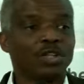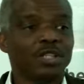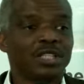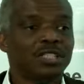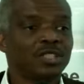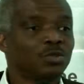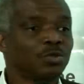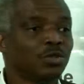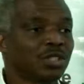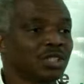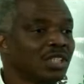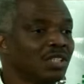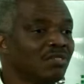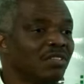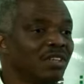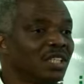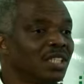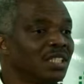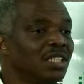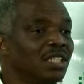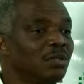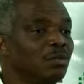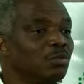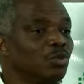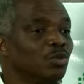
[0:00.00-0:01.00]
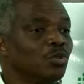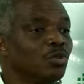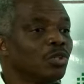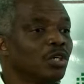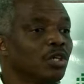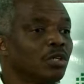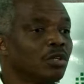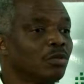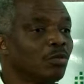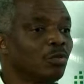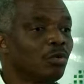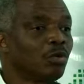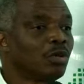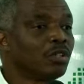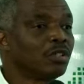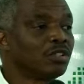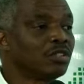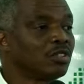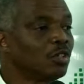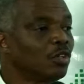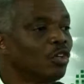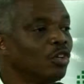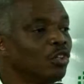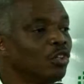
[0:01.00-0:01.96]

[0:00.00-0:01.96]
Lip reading: call it whatever name you want,